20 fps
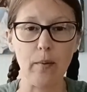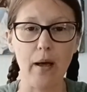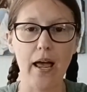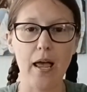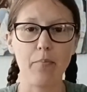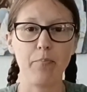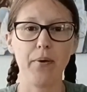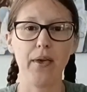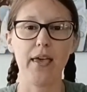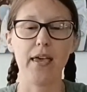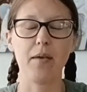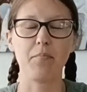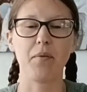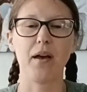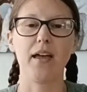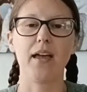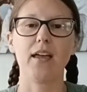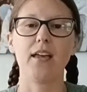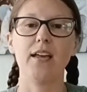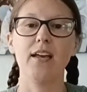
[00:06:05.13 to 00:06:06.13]
I pay
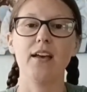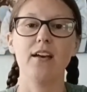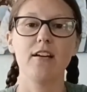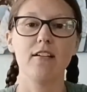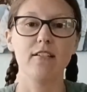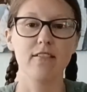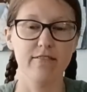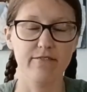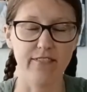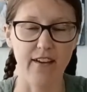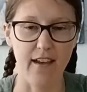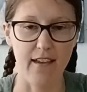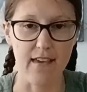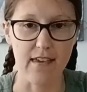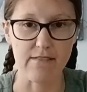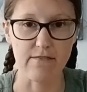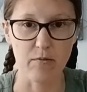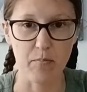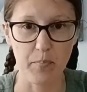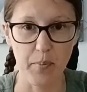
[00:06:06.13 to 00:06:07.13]
my
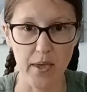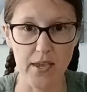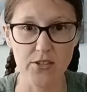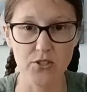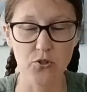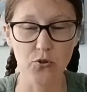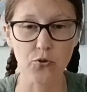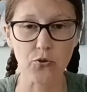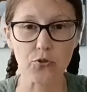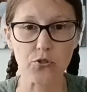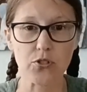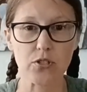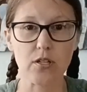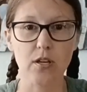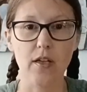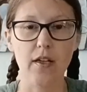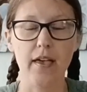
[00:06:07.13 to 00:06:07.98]
5 pesos,